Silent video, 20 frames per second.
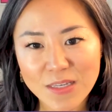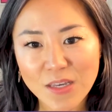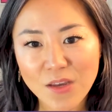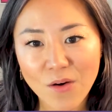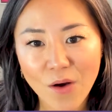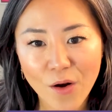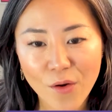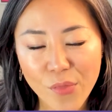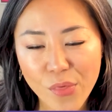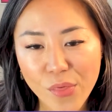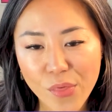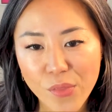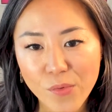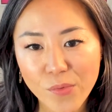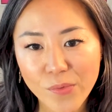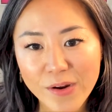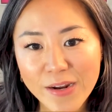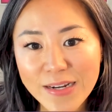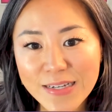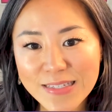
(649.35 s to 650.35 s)
Here are
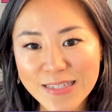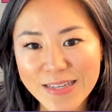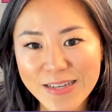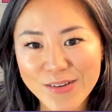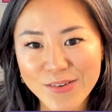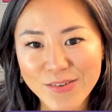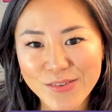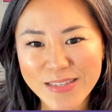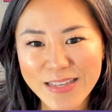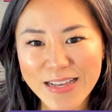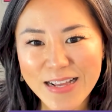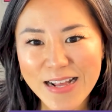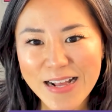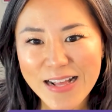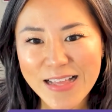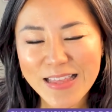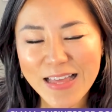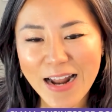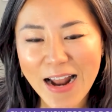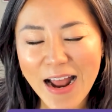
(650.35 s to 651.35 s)
3 skills
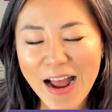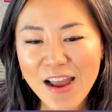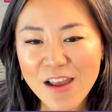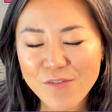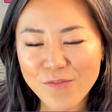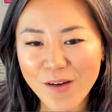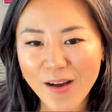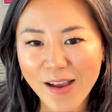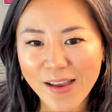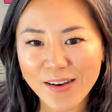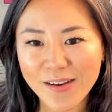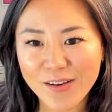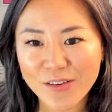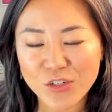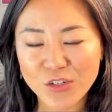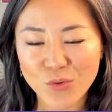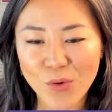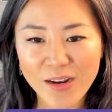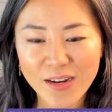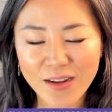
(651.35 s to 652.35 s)
that I find
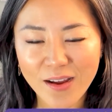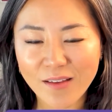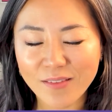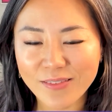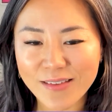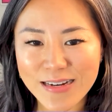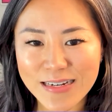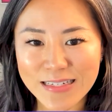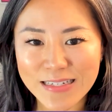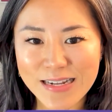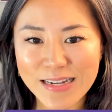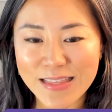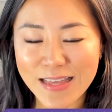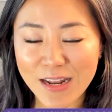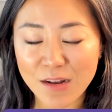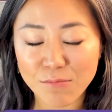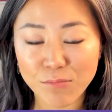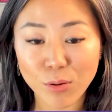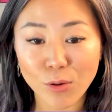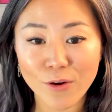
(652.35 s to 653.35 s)
trending on LinkedIn
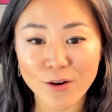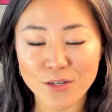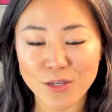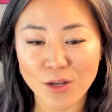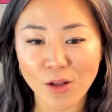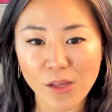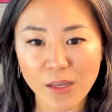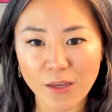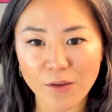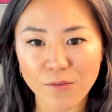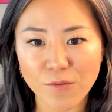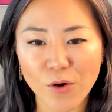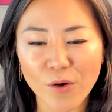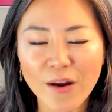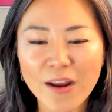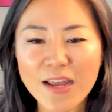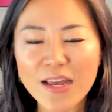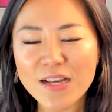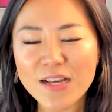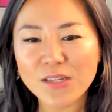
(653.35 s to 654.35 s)
that employers are looking for,
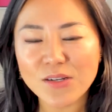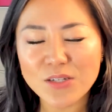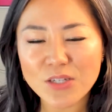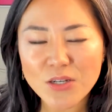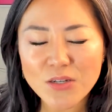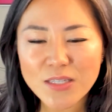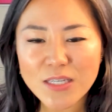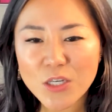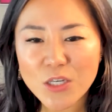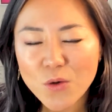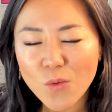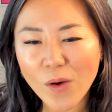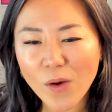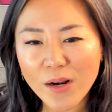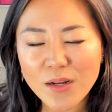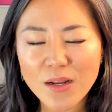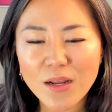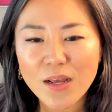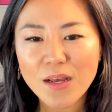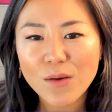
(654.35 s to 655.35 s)
right? So do you see, you
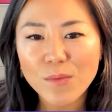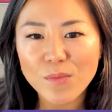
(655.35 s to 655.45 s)
want to